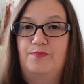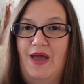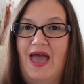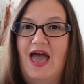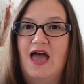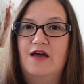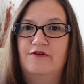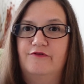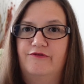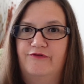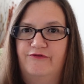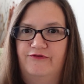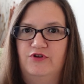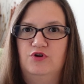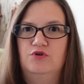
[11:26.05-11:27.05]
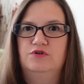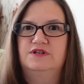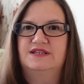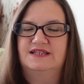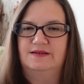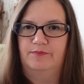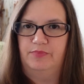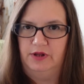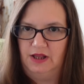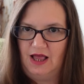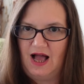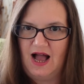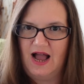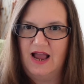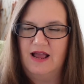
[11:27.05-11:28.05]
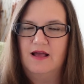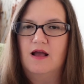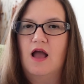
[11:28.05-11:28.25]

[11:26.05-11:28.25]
pet food supply.